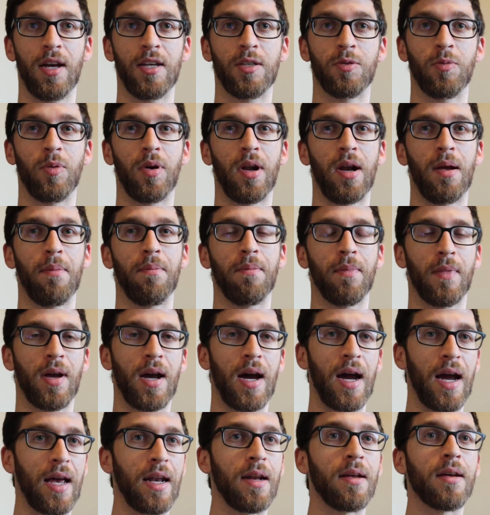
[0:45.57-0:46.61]
is what I'm
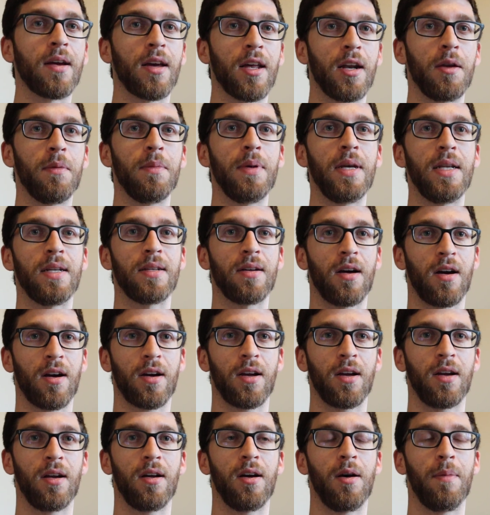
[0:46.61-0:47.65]
kind of going to be talking